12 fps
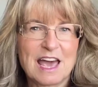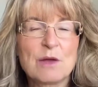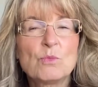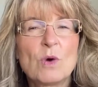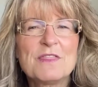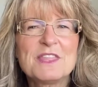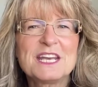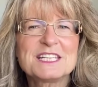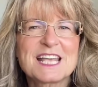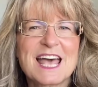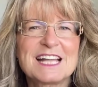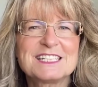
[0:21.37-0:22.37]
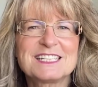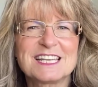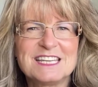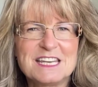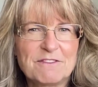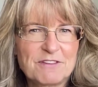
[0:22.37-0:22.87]
and one that has had
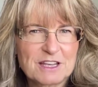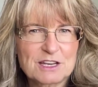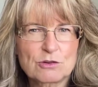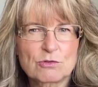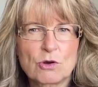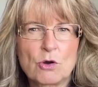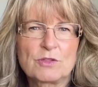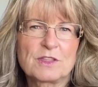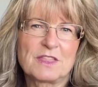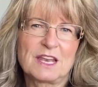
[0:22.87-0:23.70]
significant growth